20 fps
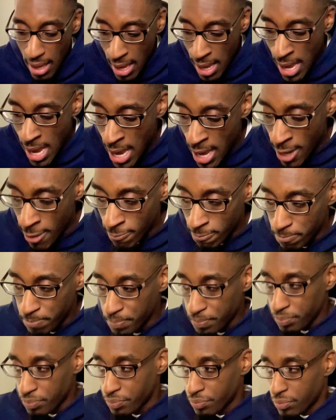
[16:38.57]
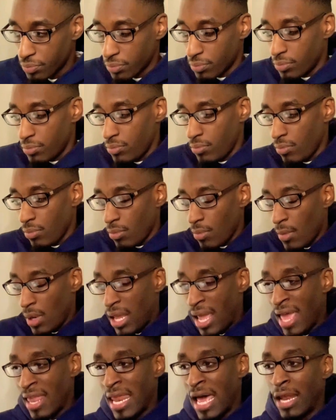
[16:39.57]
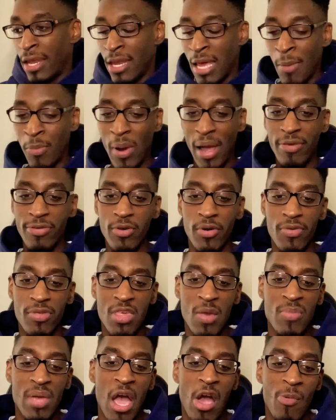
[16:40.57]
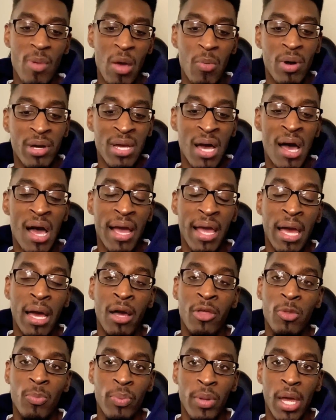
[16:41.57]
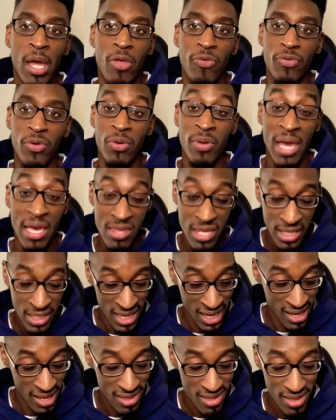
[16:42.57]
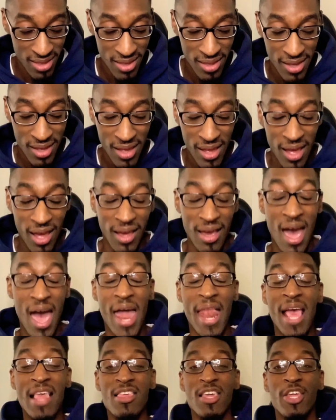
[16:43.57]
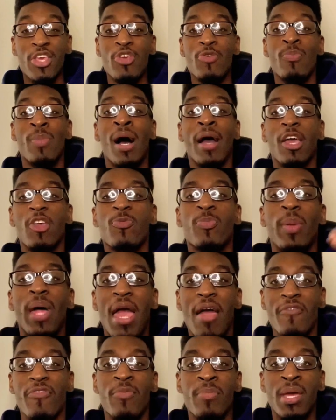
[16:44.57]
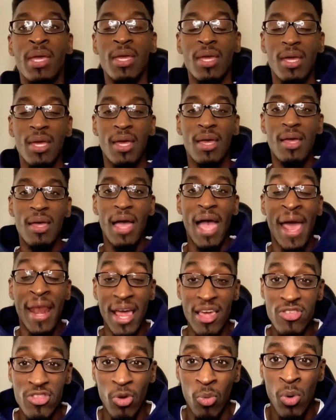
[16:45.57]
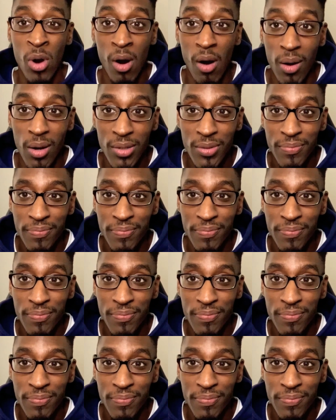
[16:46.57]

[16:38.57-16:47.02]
And I'm quite certain some of y'all go like, well, God got other plans for you. Yes, He does. God has a humongous plan for me, and that's to walk.